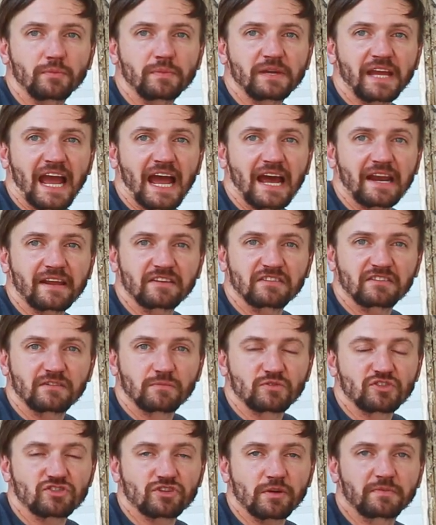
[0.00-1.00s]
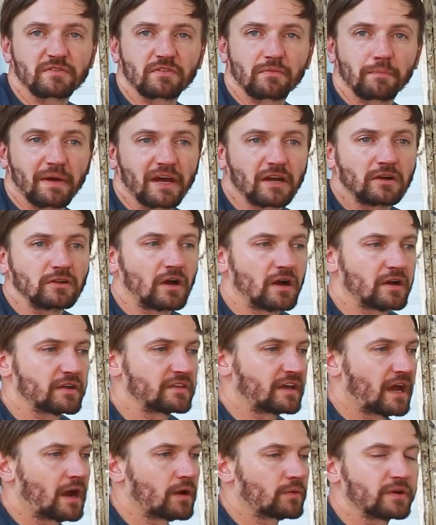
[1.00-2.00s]
be adding some strips of metal onto
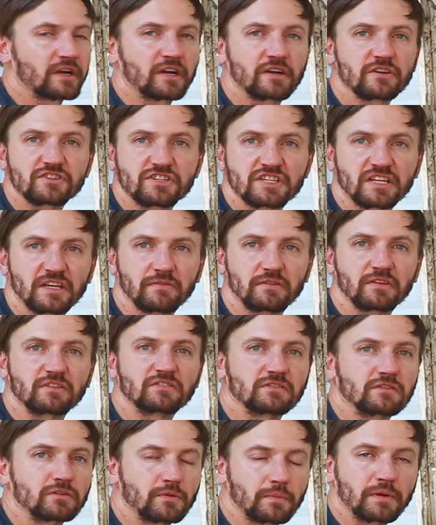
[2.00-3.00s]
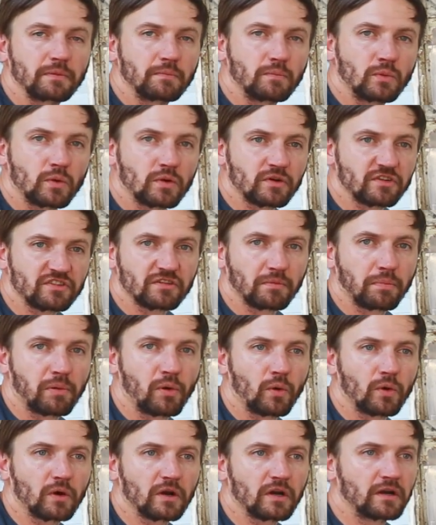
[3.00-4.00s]
the outriggers to give those a little bit more
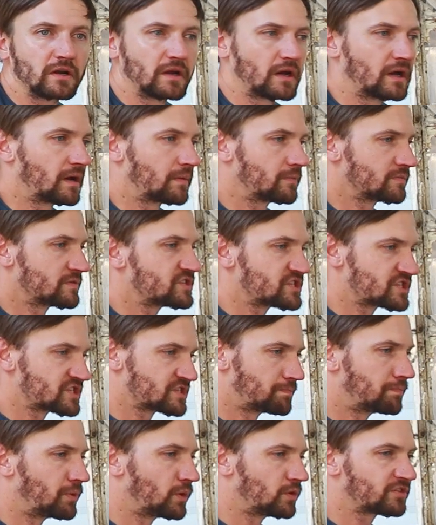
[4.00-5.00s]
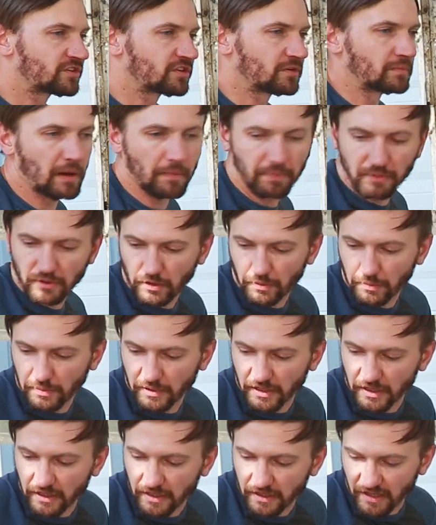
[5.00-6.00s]
support, just bolster them up a little
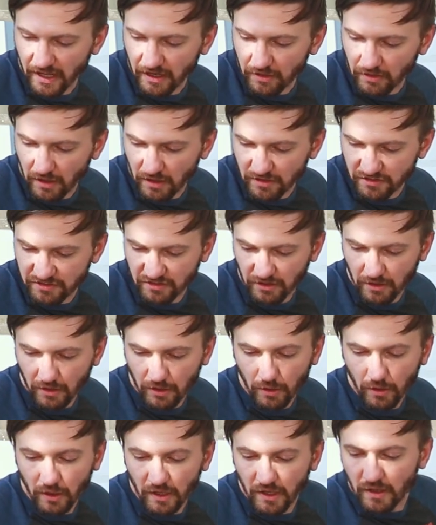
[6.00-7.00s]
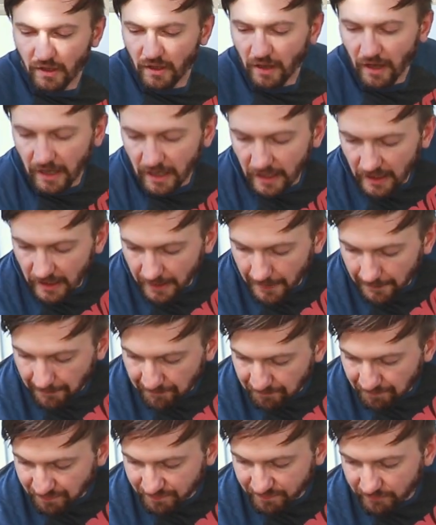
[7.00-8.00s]
bit, and that'll also
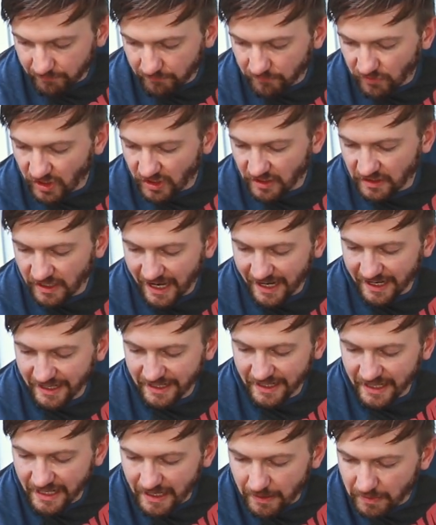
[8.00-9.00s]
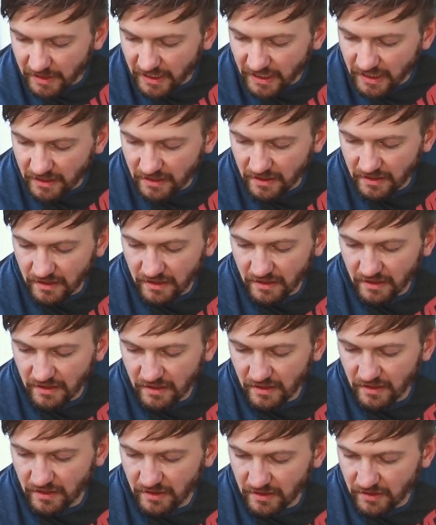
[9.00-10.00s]
kind of inhibit.
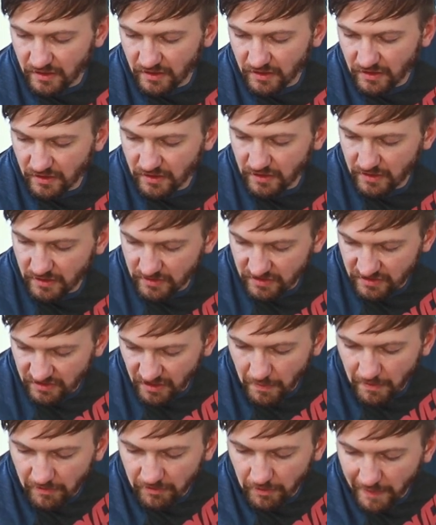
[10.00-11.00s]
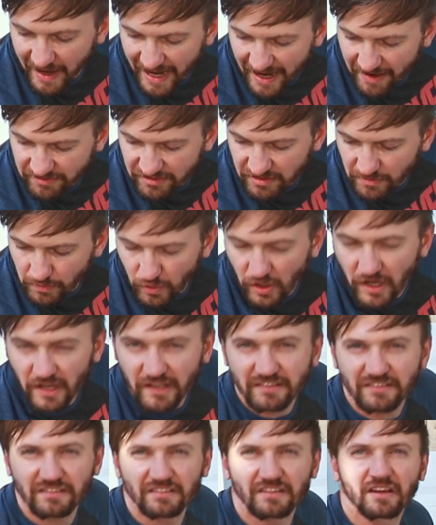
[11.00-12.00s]
Some of them have some
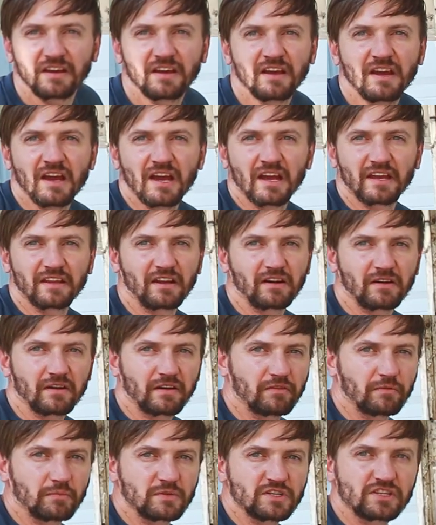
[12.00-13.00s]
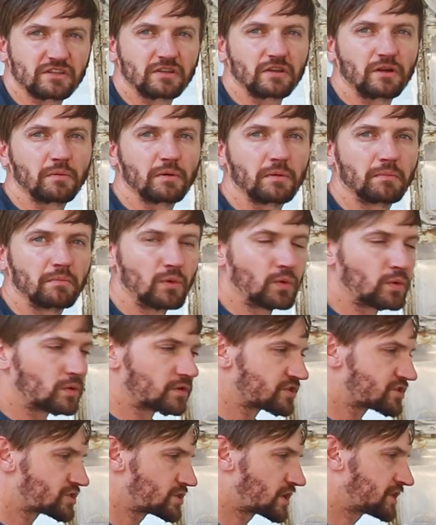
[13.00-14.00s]
rust, and that'll give them just a little bit
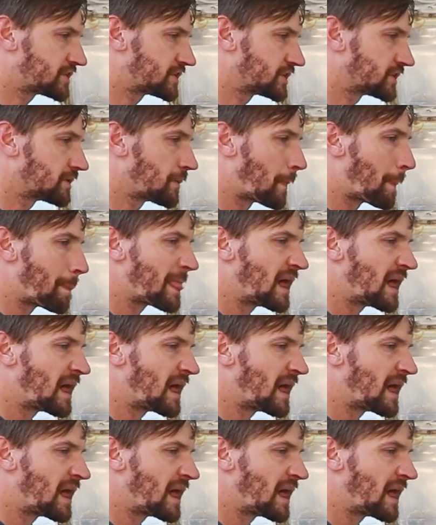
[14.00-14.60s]
more structure.